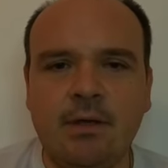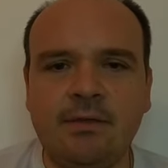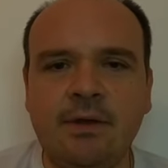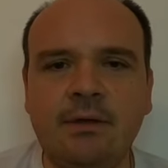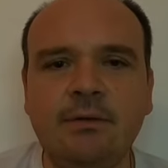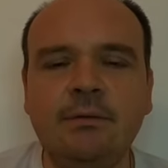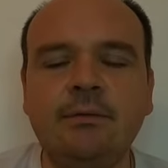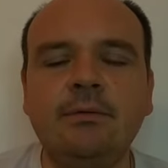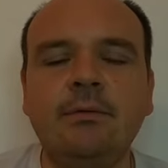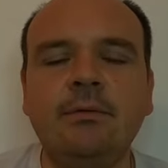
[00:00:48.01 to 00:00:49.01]
and
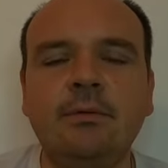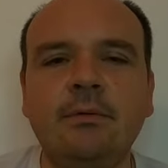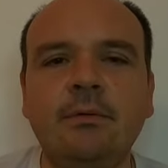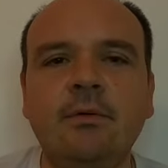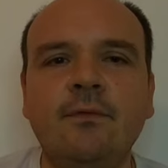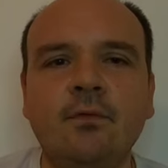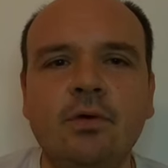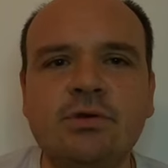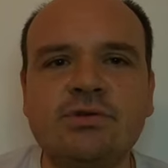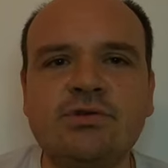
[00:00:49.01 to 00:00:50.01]
then
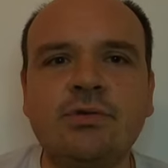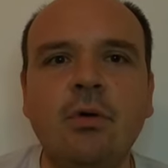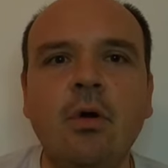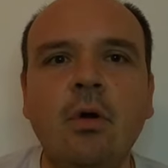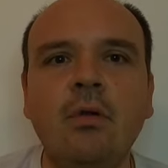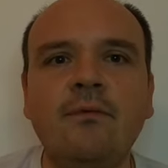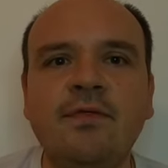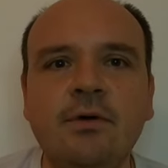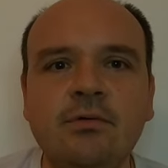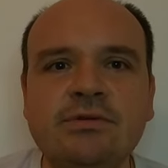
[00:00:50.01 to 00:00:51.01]
of course to all
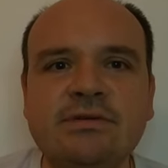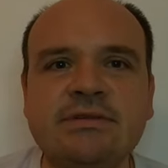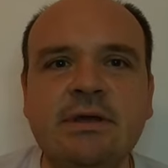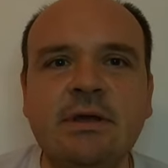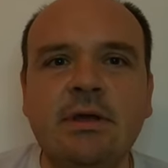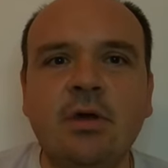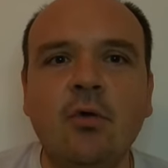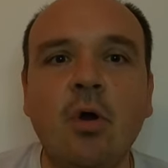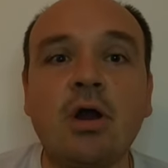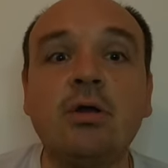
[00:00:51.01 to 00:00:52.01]
of those
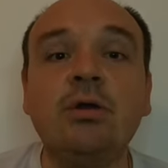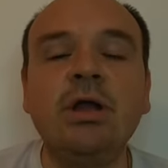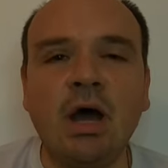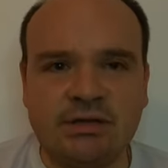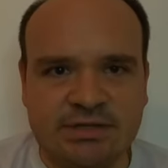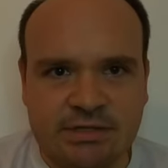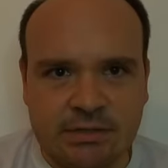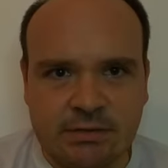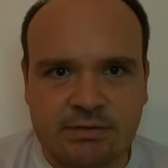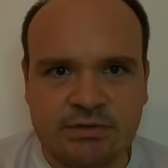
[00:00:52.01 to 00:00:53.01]
who are not
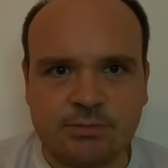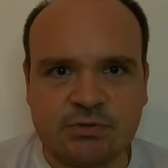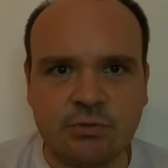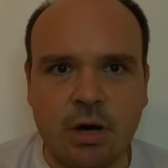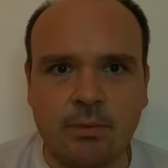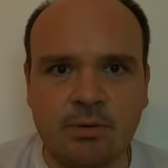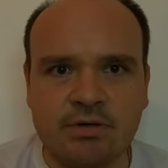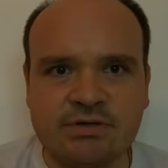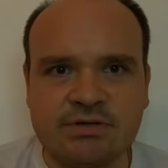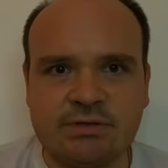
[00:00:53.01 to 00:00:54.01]

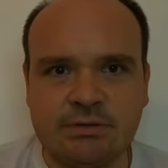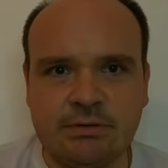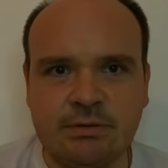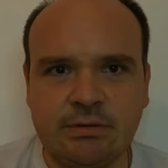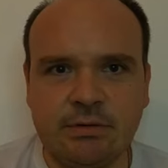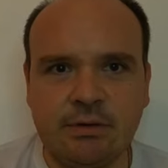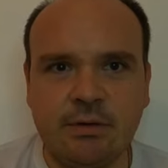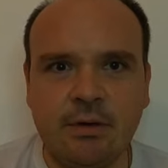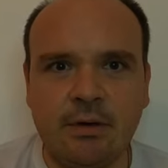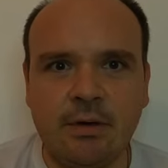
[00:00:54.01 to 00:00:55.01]
subscribers
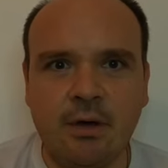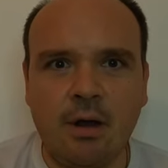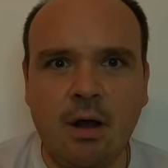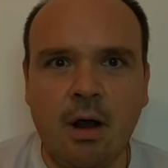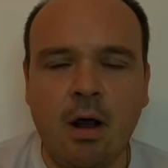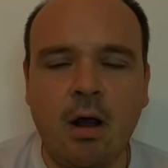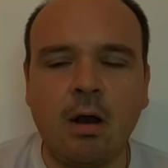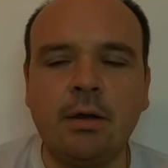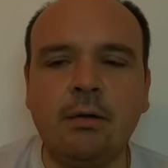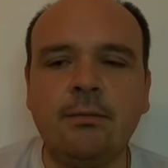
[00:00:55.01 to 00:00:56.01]

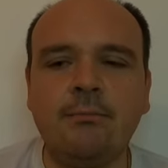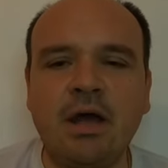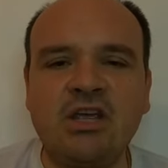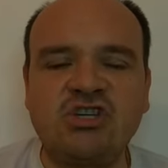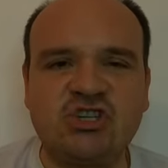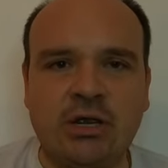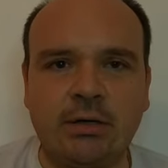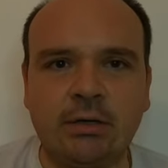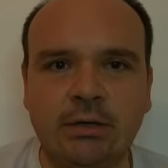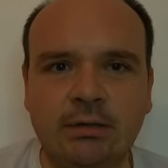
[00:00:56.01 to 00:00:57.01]
on my
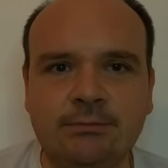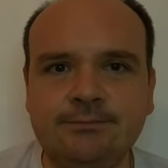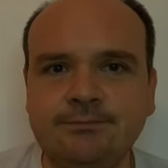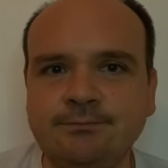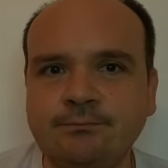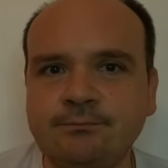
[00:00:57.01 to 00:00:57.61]
channel